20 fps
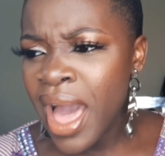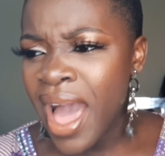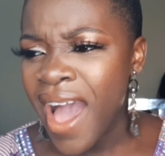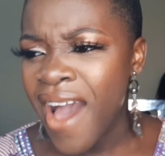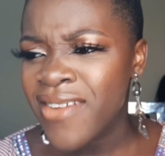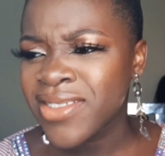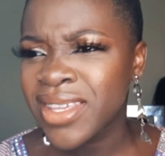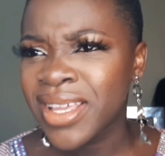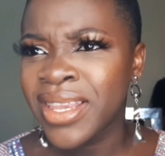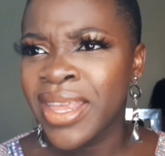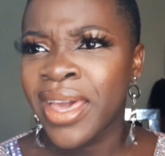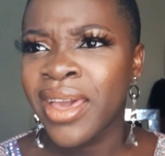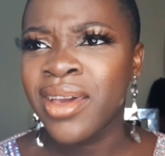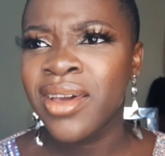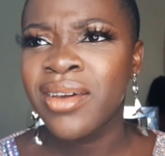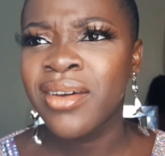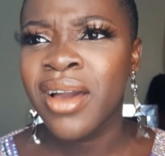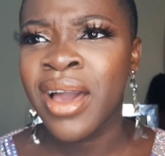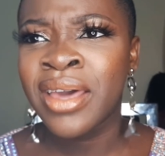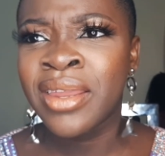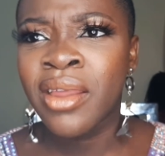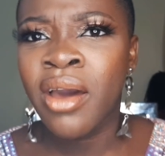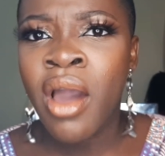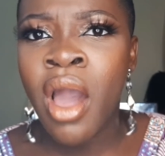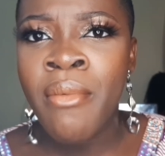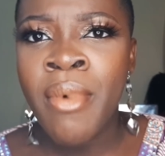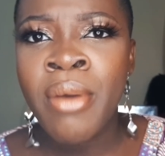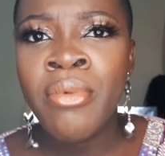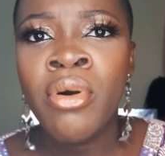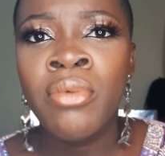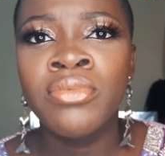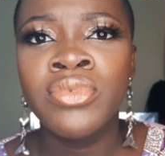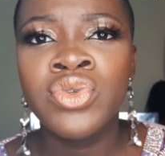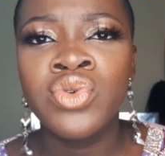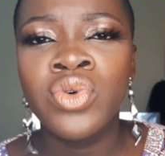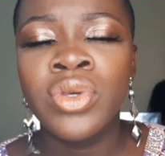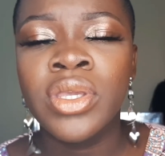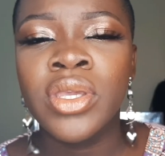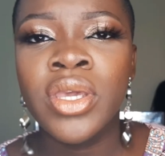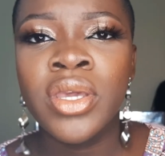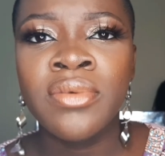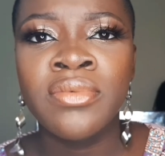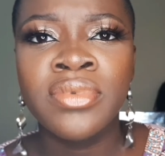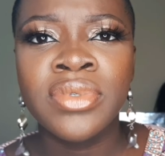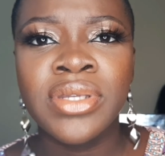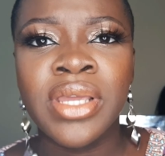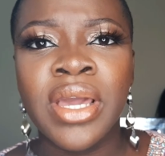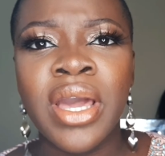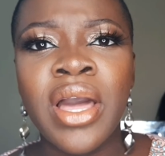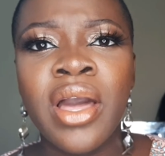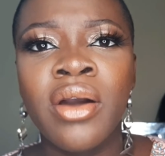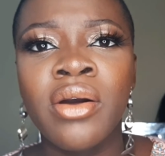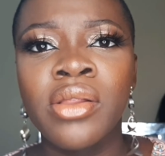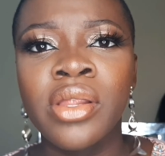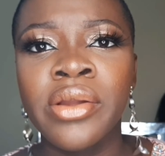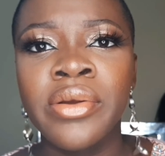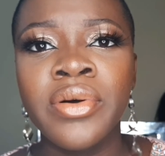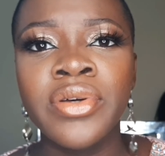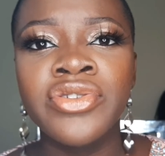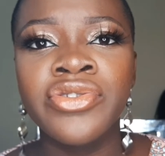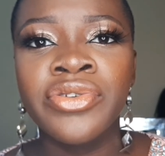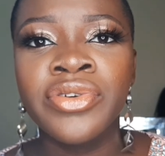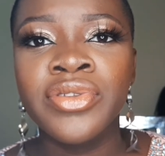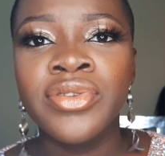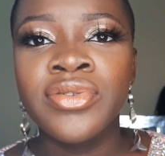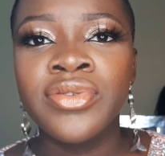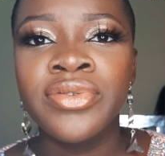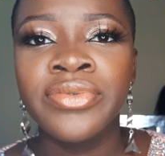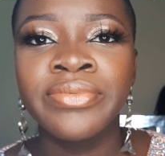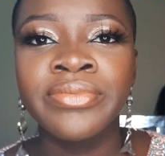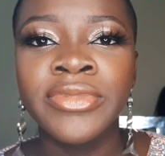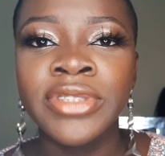After like an hour, my mom too came. She's like, what's wrong with you?